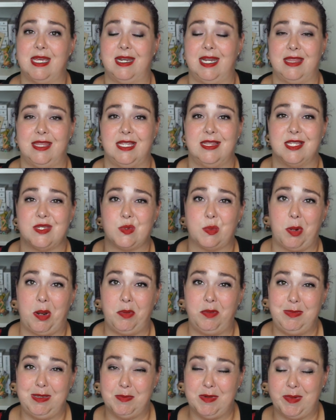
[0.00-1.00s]
and I think this will
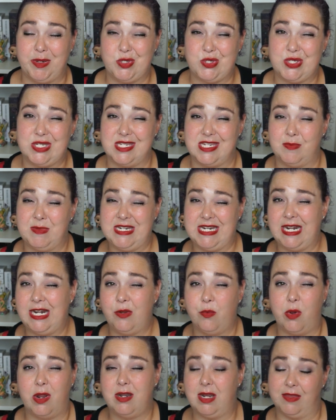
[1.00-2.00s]
probably be my most
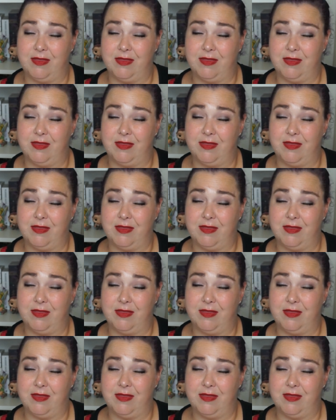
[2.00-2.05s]
intimidating one.